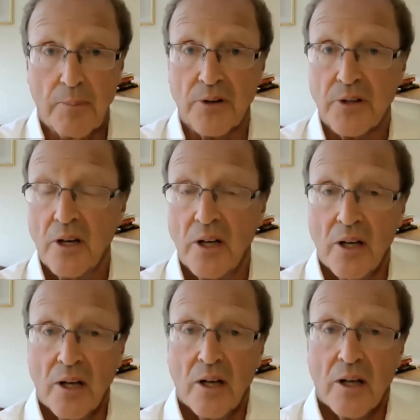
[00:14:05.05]
But
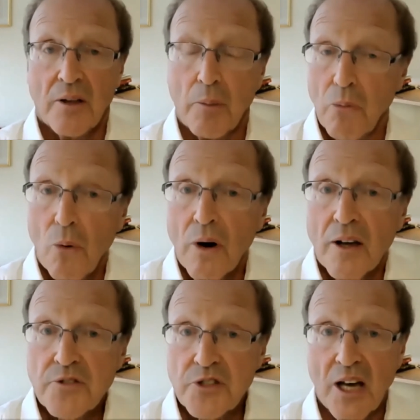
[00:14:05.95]
the more
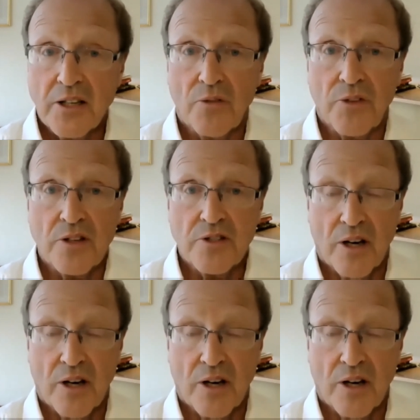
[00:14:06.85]
I've studied this,